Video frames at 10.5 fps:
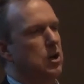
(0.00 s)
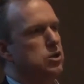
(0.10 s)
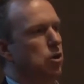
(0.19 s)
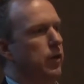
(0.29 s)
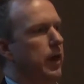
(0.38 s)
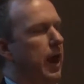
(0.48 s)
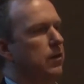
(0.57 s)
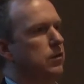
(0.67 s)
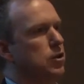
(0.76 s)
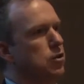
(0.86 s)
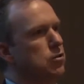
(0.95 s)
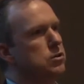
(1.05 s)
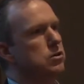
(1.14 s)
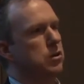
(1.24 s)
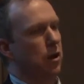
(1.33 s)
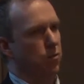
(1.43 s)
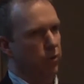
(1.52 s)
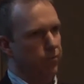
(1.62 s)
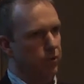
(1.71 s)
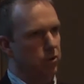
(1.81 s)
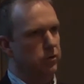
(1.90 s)
so that as the users
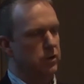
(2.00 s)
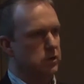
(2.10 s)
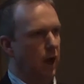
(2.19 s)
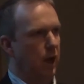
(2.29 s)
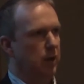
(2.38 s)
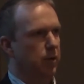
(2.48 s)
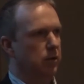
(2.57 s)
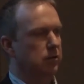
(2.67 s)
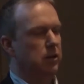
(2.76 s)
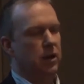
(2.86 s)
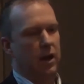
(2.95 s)
reviewed these documents